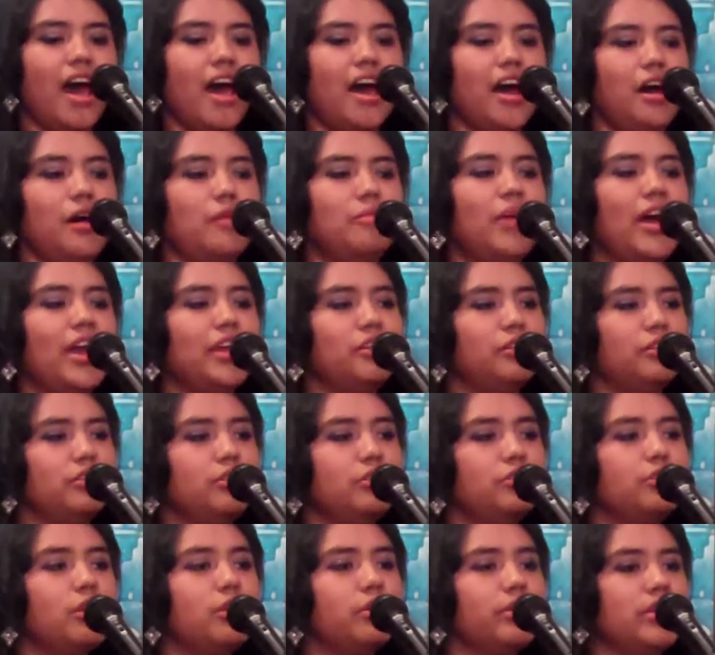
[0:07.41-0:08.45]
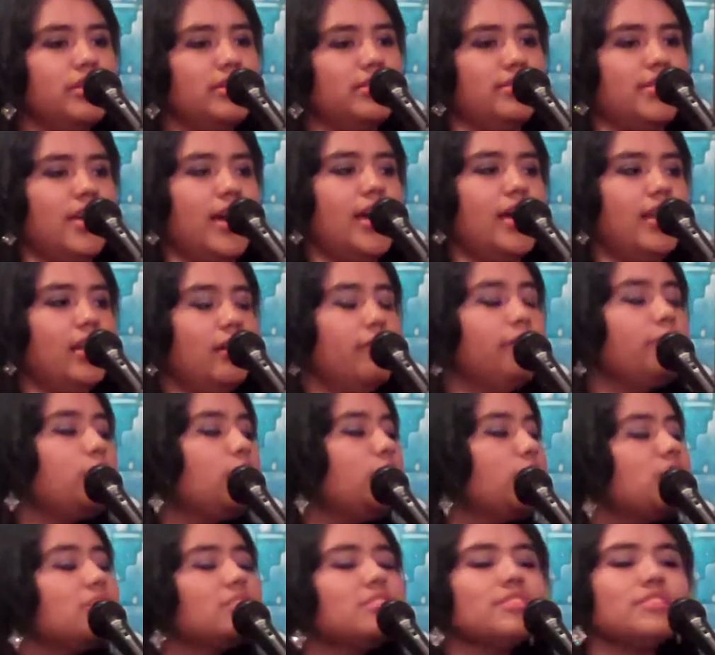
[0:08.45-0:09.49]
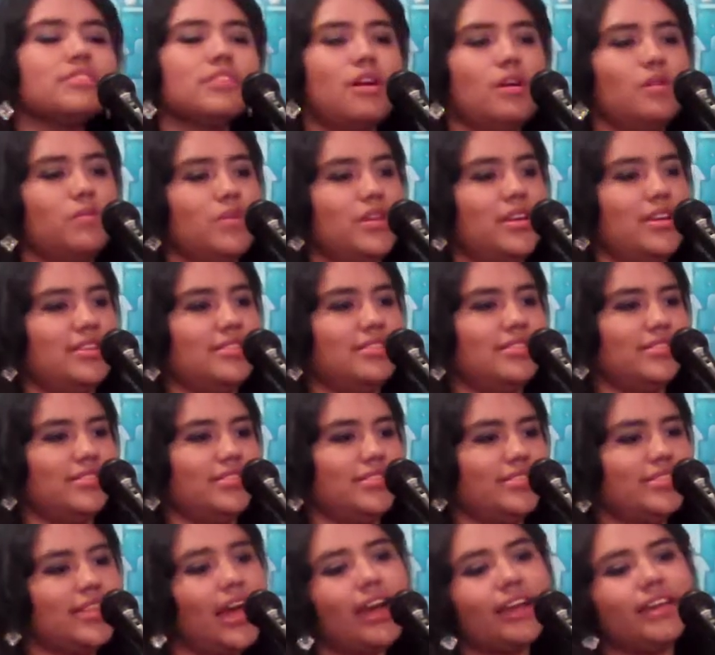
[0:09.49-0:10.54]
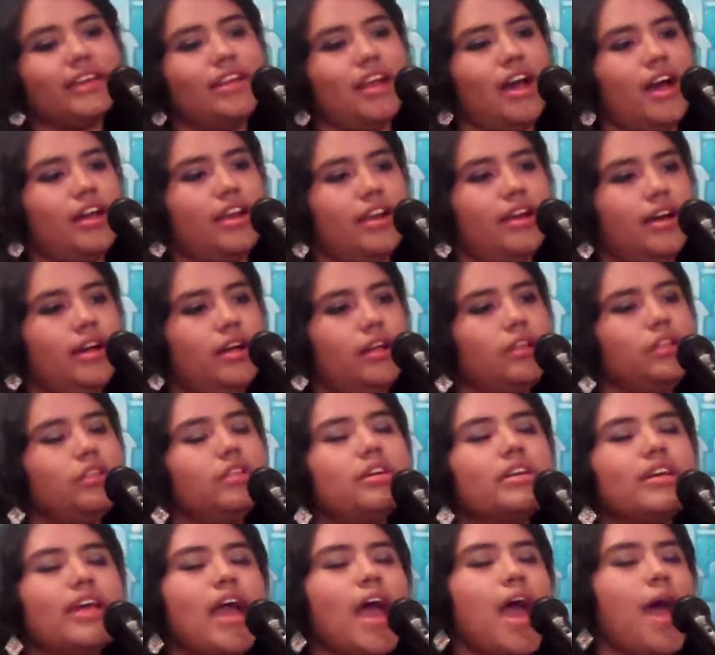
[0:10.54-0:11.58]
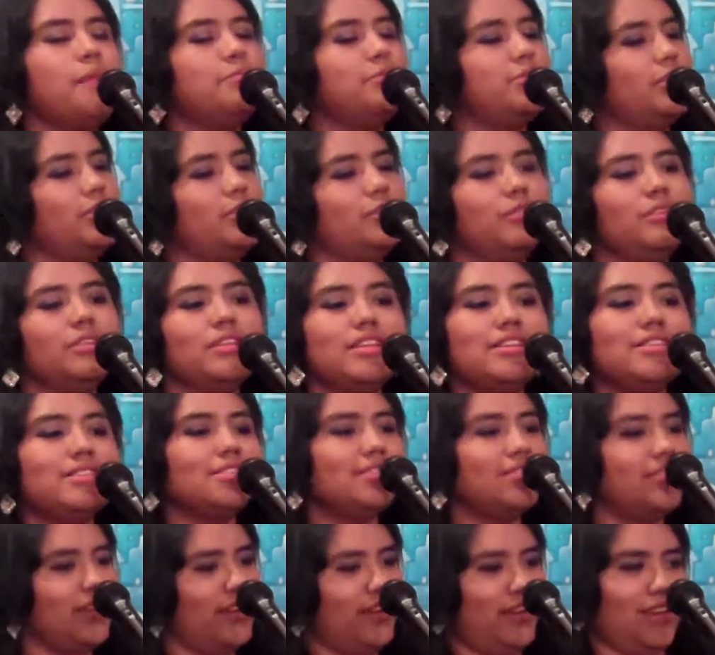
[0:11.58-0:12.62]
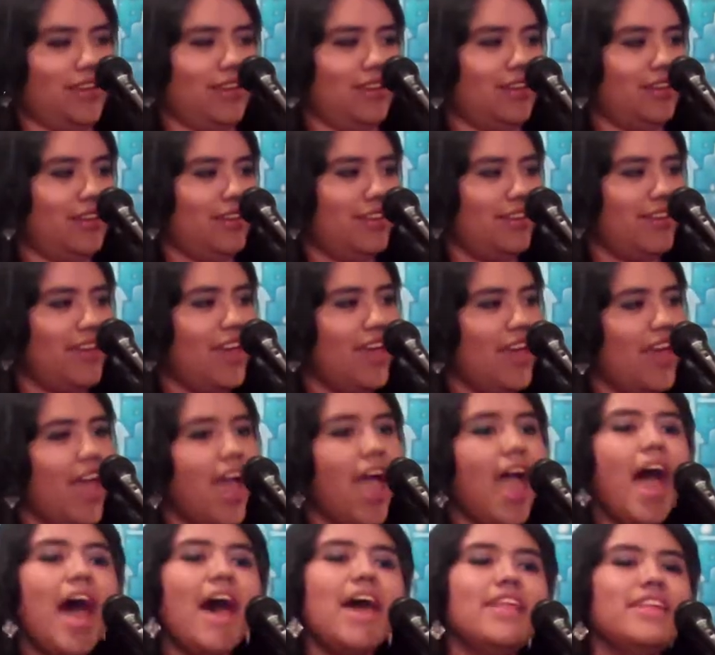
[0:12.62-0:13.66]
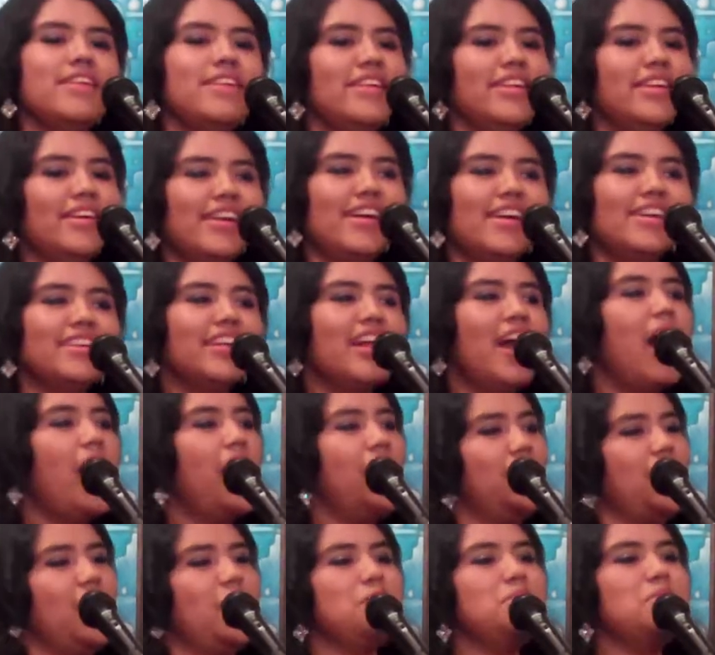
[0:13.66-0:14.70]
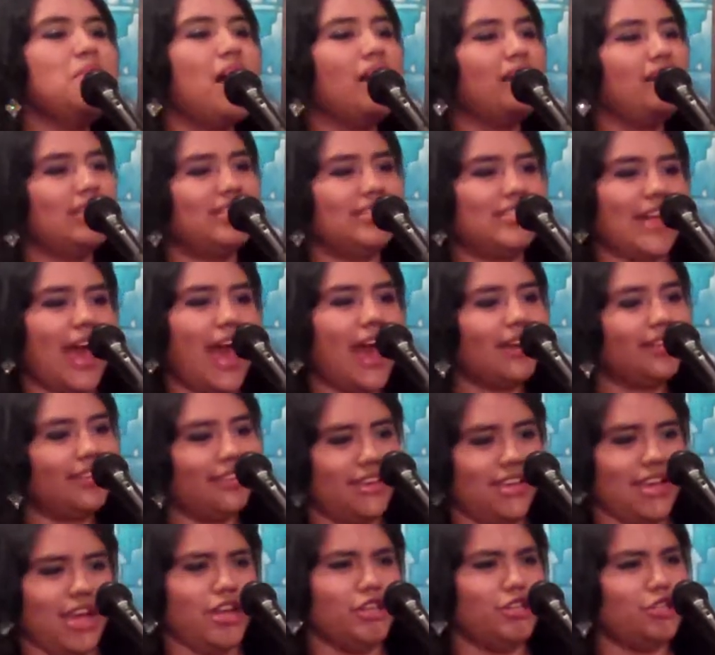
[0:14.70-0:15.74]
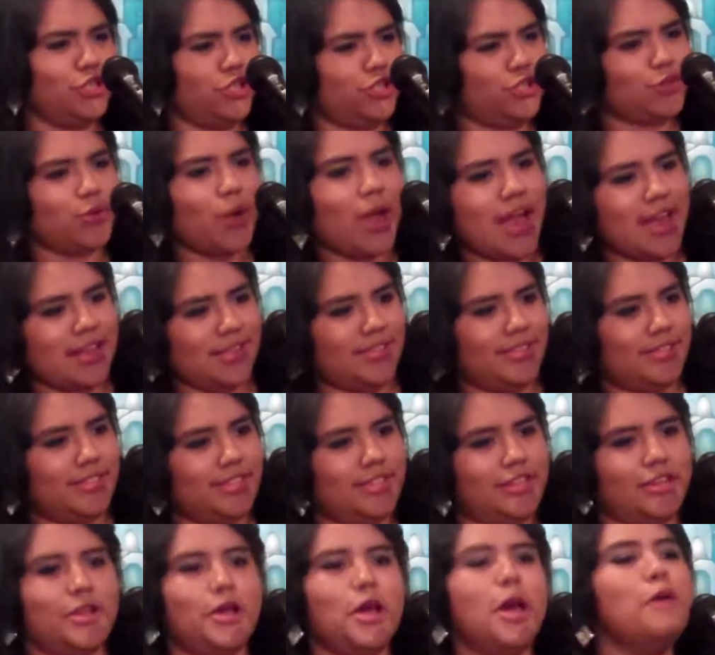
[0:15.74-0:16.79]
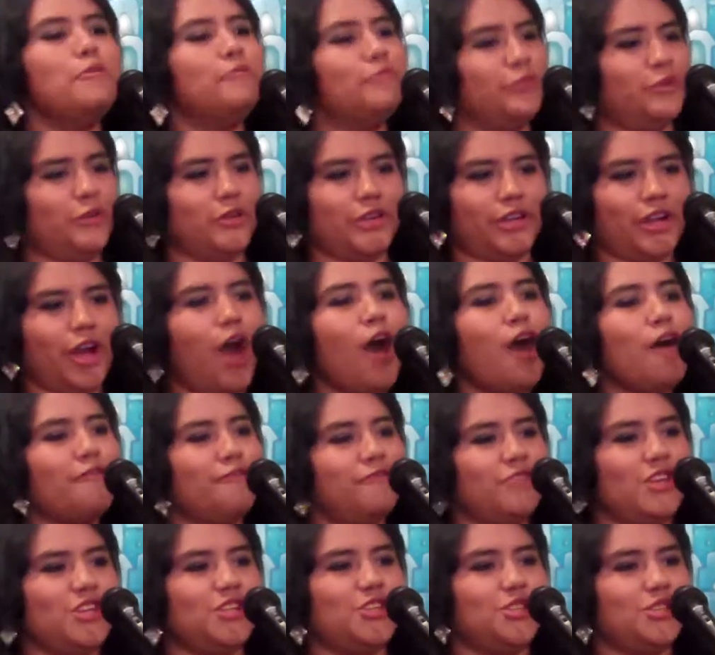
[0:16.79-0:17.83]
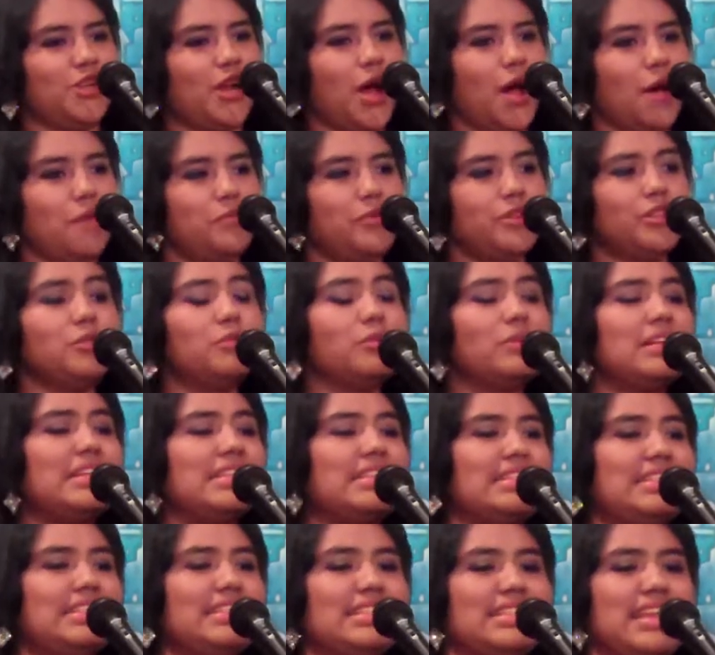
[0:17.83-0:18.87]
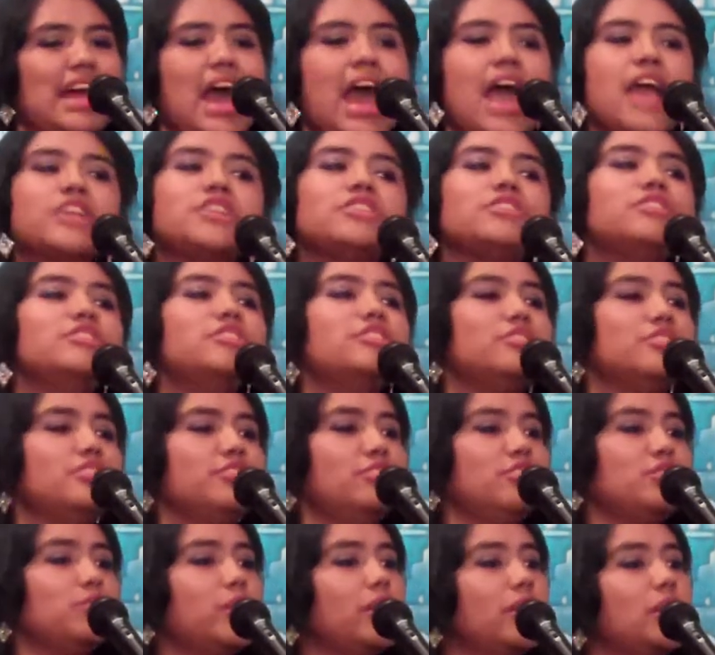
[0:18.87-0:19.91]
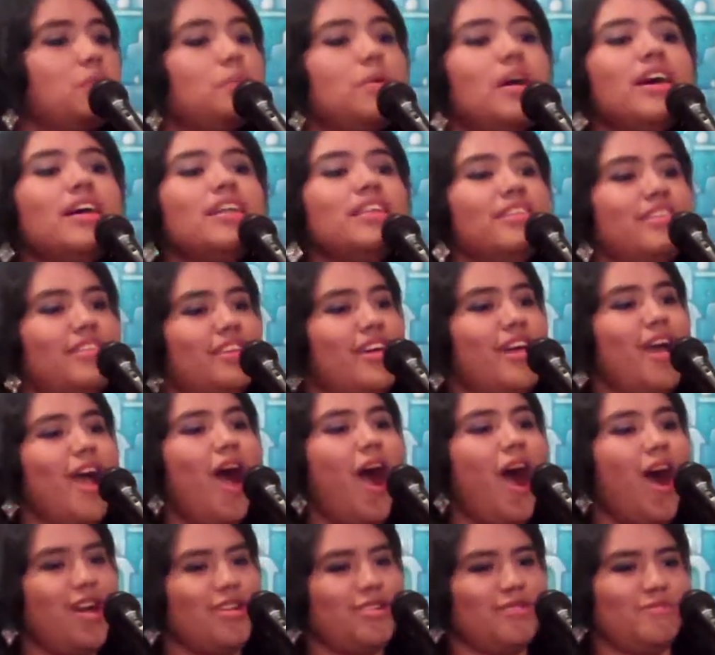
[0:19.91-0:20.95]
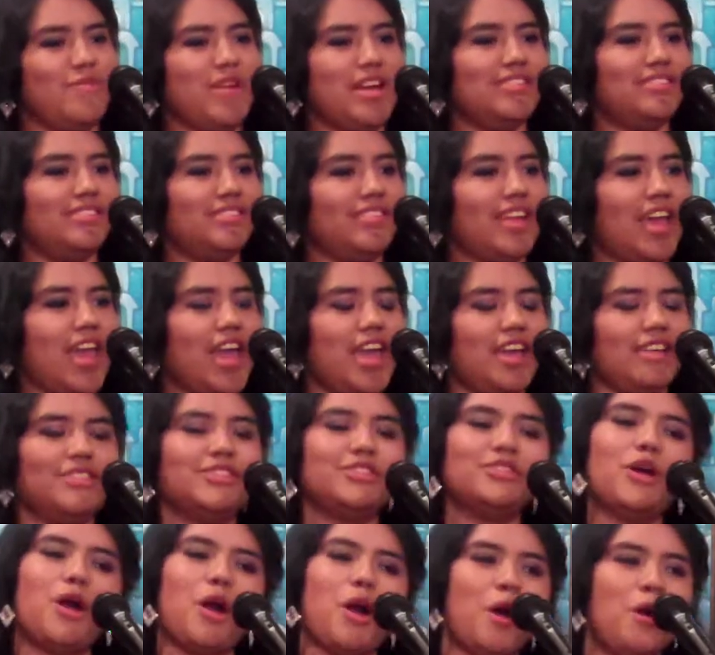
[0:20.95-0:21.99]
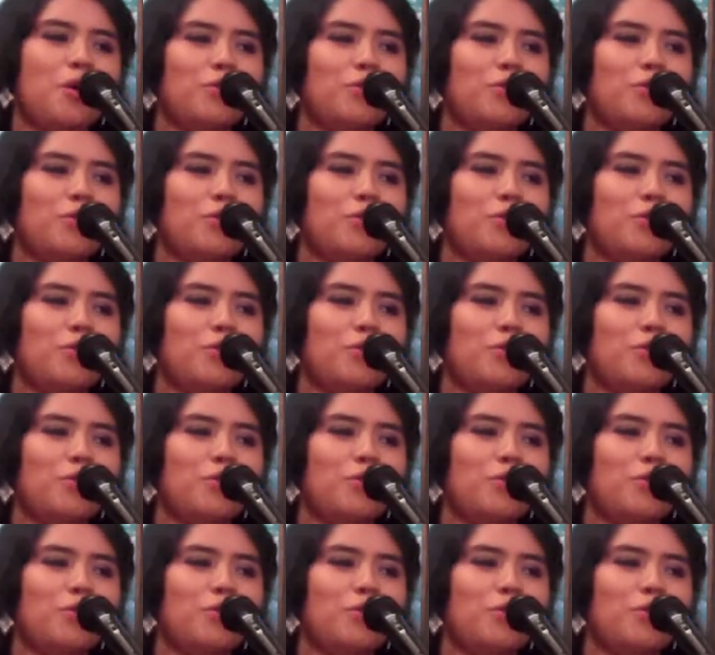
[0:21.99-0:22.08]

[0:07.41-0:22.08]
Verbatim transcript: Um, I know you noticed that, of course, as always, Zach and Ada look absolutely stunning. And I'm not exactly underdressed for a coffee shop, but the reason is I actually turned 21 on Wednesday, so...